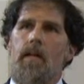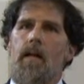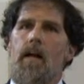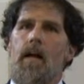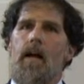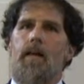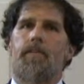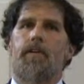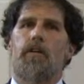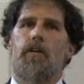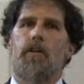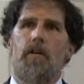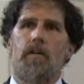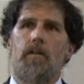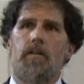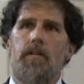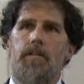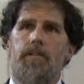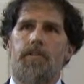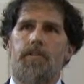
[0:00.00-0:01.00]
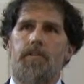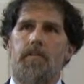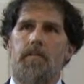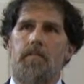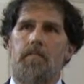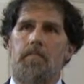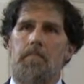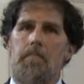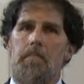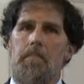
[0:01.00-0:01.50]
and the courage
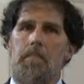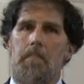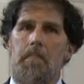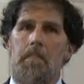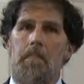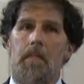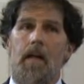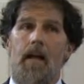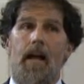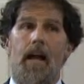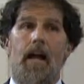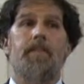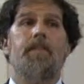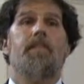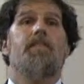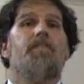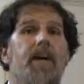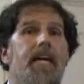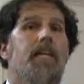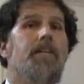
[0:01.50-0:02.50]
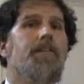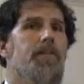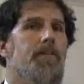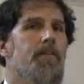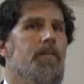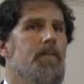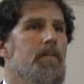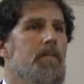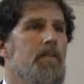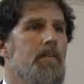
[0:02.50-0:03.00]
and the faith
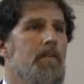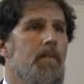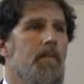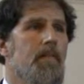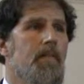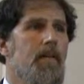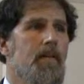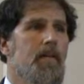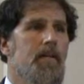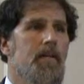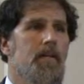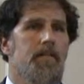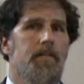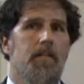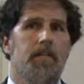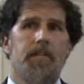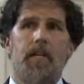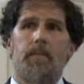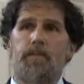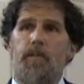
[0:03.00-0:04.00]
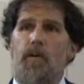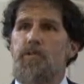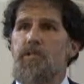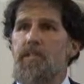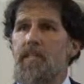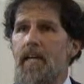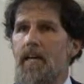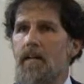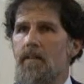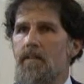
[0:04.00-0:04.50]
to tip those
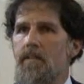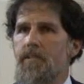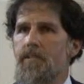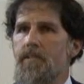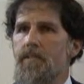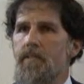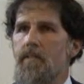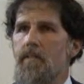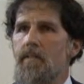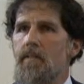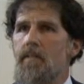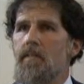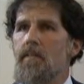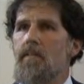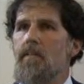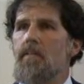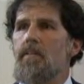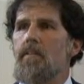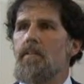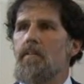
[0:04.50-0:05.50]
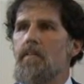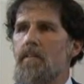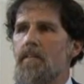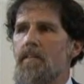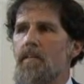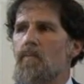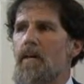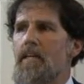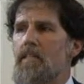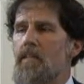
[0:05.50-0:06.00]
scales in
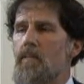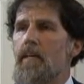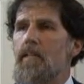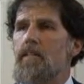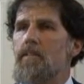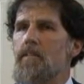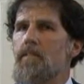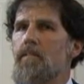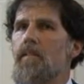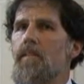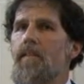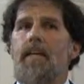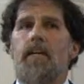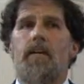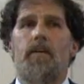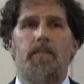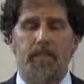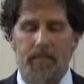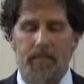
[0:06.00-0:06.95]
the right direction. Thank you.